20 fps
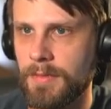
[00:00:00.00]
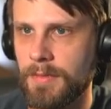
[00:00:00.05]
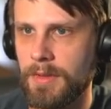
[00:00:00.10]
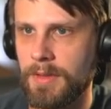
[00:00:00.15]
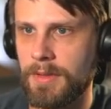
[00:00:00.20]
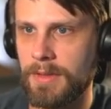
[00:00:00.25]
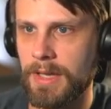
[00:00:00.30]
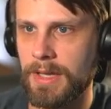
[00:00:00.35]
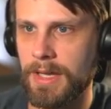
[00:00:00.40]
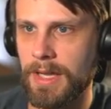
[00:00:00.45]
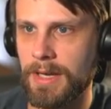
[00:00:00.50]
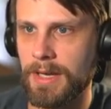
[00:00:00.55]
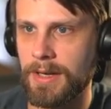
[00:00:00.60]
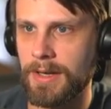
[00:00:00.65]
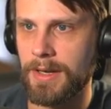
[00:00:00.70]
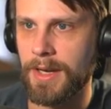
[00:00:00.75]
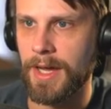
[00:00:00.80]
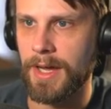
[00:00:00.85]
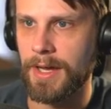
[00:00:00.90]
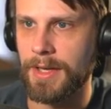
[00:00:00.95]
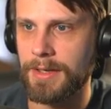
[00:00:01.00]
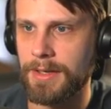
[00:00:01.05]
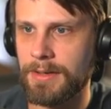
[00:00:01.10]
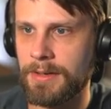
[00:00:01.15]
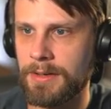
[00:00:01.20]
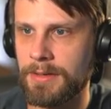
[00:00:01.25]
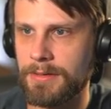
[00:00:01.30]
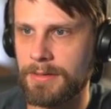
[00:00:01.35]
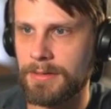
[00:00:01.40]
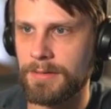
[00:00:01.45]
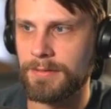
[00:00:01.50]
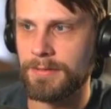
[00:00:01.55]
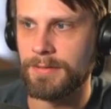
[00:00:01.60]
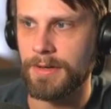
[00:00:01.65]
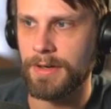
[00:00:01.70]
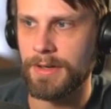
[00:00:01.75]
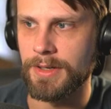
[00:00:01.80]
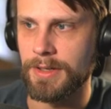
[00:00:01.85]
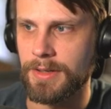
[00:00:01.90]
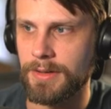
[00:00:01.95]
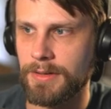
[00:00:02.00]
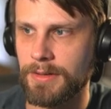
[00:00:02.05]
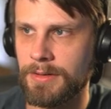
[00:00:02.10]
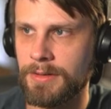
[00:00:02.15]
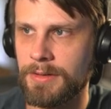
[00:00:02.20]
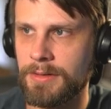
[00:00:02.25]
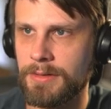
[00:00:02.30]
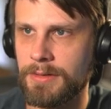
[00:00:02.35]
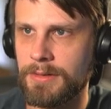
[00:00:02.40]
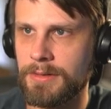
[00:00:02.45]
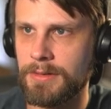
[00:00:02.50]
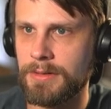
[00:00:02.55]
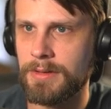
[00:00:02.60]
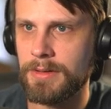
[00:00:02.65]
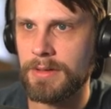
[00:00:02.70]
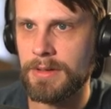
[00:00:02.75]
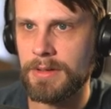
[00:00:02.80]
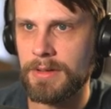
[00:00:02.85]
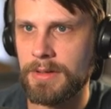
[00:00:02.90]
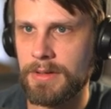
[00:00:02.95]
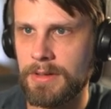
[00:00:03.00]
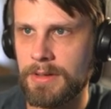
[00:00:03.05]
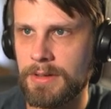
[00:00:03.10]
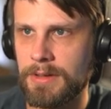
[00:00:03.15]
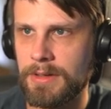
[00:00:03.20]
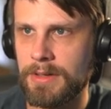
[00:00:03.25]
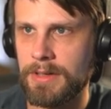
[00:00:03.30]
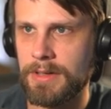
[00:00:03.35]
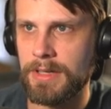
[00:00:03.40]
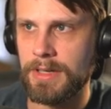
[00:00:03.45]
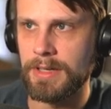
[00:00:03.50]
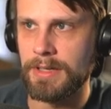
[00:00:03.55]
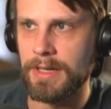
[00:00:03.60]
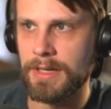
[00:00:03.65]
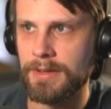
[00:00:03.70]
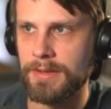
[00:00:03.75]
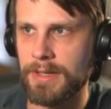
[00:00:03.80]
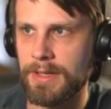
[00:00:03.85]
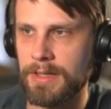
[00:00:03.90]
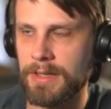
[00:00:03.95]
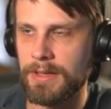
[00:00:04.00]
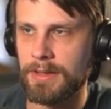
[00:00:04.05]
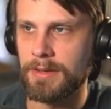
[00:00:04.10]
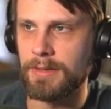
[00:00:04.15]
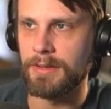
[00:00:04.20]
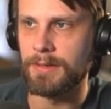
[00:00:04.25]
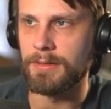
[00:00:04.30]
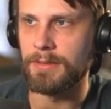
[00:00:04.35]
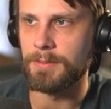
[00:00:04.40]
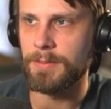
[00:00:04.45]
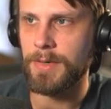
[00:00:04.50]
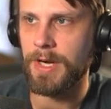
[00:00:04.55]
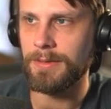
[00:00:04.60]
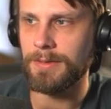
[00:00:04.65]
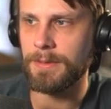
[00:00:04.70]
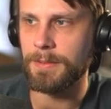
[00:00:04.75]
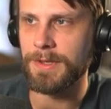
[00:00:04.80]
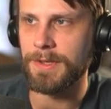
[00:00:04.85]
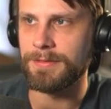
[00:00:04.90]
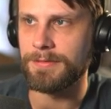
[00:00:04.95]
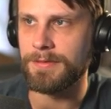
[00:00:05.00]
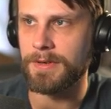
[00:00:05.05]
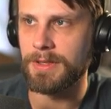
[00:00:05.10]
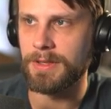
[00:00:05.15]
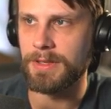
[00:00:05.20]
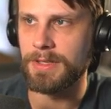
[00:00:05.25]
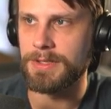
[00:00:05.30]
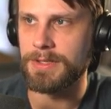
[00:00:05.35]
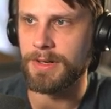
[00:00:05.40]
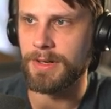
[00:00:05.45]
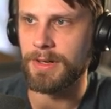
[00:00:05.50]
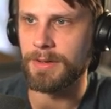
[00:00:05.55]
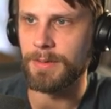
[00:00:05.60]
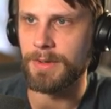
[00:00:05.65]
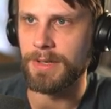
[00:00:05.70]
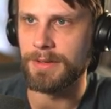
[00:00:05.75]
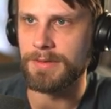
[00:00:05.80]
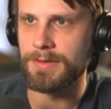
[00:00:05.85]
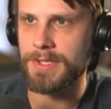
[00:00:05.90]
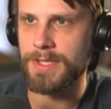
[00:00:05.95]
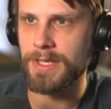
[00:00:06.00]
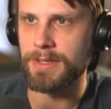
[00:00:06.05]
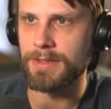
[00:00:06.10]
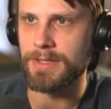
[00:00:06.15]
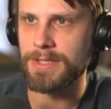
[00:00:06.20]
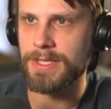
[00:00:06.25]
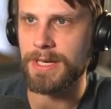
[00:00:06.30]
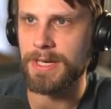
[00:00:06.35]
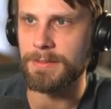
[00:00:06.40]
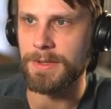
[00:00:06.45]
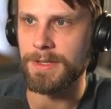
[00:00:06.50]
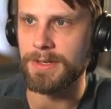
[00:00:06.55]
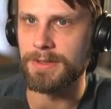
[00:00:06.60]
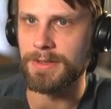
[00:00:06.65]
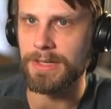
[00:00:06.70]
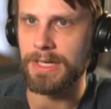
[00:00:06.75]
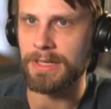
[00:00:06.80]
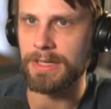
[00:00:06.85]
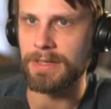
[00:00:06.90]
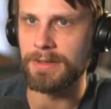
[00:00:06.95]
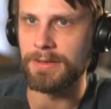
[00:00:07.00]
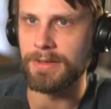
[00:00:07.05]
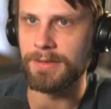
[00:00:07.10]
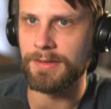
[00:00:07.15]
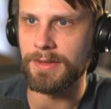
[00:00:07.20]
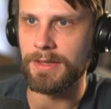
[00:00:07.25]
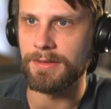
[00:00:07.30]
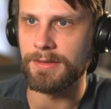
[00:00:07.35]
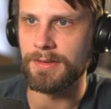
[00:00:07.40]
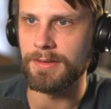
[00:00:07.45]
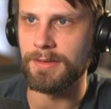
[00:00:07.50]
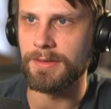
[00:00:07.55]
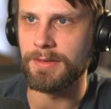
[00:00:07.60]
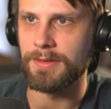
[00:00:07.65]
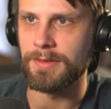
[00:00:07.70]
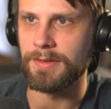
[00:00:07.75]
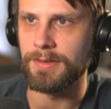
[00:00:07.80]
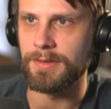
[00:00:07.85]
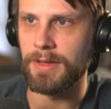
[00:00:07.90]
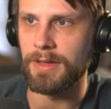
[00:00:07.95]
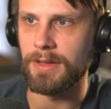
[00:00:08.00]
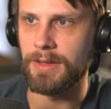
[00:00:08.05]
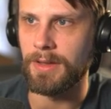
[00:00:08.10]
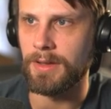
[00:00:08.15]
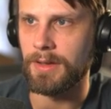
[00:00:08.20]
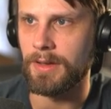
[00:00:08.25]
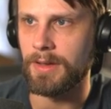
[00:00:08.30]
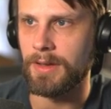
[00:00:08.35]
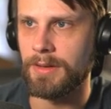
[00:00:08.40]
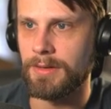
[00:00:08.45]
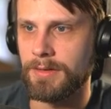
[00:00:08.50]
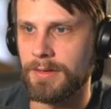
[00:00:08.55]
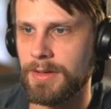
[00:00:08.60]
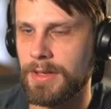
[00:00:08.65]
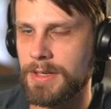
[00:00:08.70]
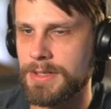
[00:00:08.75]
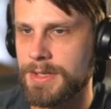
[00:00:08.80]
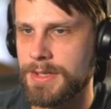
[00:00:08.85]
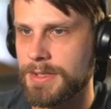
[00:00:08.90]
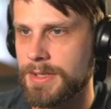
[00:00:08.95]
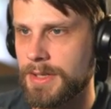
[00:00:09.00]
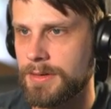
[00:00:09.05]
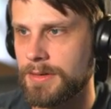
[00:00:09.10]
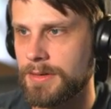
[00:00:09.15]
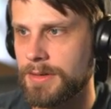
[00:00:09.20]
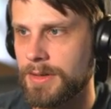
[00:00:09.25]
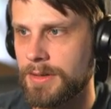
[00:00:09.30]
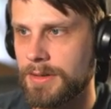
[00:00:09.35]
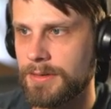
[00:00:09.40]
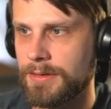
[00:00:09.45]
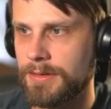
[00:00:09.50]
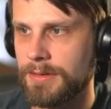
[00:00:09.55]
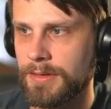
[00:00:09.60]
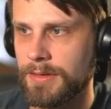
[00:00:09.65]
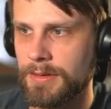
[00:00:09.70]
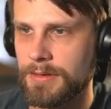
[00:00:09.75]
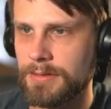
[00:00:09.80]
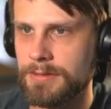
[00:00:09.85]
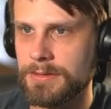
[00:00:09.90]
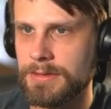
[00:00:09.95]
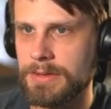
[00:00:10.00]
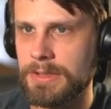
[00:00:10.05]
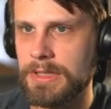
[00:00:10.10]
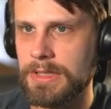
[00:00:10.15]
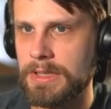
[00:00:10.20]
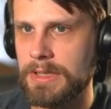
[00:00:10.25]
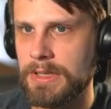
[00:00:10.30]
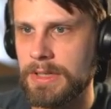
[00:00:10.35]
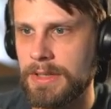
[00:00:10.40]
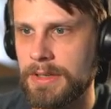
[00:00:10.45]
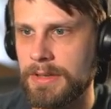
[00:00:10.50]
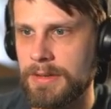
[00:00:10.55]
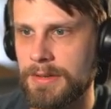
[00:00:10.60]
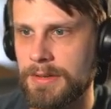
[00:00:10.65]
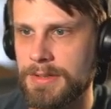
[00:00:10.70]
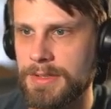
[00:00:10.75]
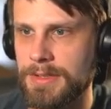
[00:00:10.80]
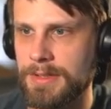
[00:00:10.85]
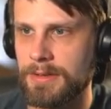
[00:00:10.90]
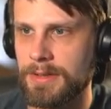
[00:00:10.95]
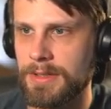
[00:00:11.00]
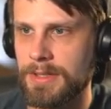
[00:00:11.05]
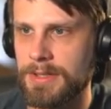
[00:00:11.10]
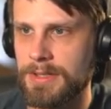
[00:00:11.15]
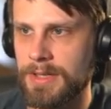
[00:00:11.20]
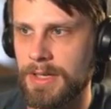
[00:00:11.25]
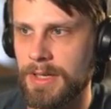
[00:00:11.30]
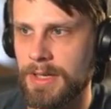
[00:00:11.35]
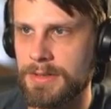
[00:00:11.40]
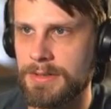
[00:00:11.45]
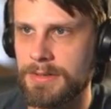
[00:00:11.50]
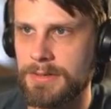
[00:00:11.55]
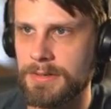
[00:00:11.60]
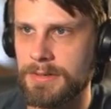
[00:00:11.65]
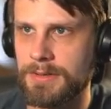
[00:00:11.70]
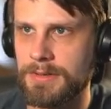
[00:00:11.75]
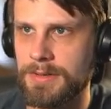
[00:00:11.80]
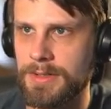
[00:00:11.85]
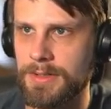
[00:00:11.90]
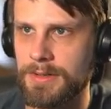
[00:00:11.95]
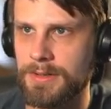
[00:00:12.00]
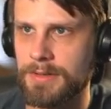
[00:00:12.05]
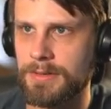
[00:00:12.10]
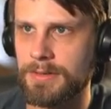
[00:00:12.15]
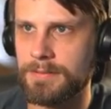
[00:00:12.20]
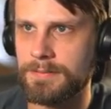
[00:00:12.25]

They gain nine, very good. And now they can probably freely draw whatever's on the top of their deck. In this case, it's just a uh, Tenacious Underdog, so there's the Legion Angel, sure.